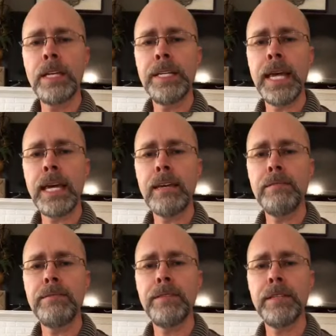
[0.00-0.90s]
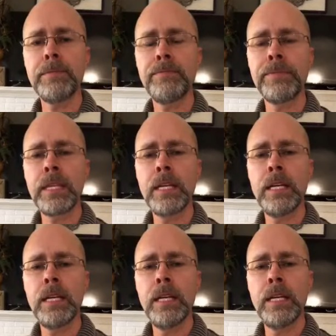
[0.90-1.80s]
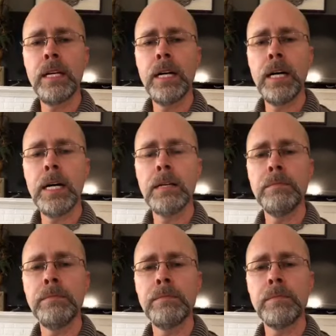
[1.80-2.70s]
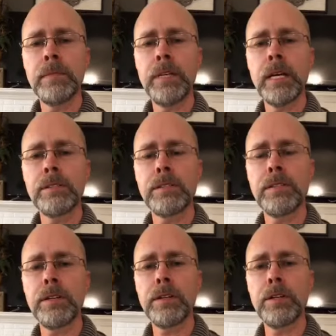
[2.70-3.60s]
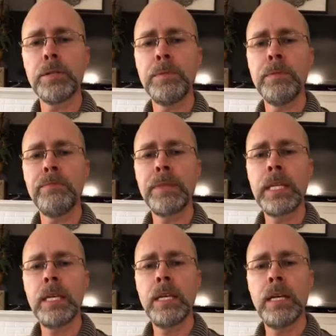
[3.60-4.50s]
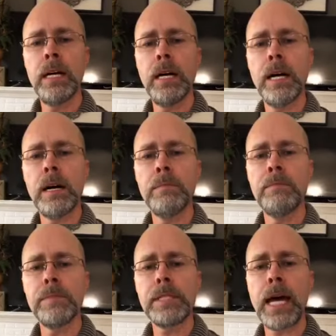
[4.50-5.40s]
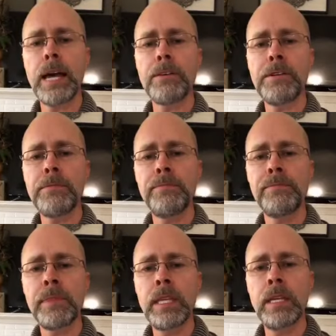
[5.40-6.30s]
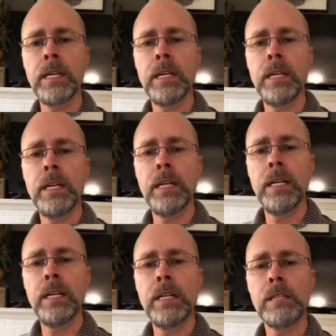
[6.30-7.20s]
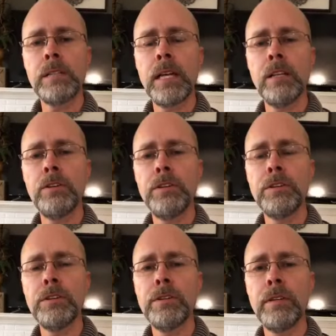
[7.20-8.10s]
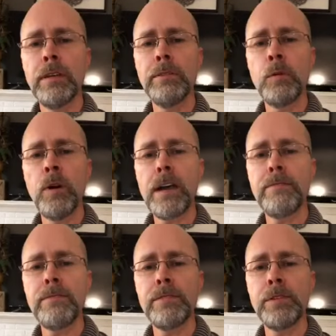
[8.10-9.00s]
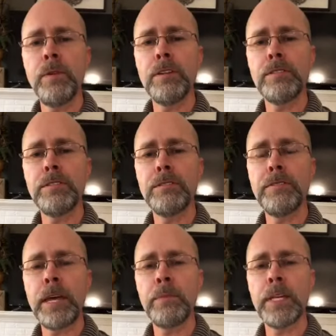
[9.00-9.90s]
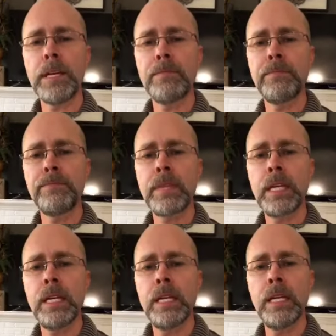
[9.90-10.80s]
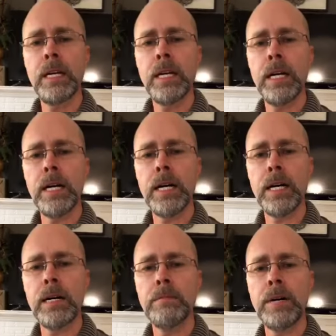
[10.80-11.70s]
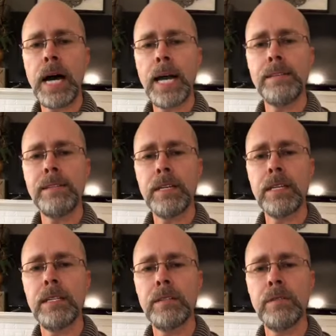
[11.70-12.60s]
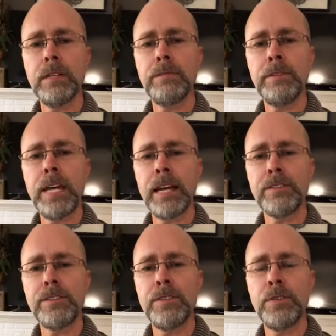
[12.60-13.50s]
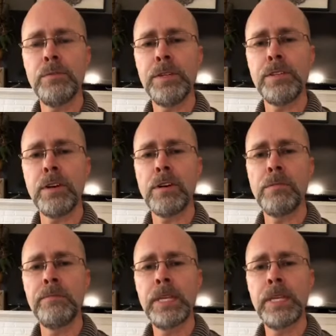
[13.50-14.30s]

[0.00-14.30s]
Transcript: Dave. Um, you guys are such an encouragement. Um, Tyler, Say hello to your lovely wife, to us, and your family. Um, Isaac, we love you guys too. Miss y'all.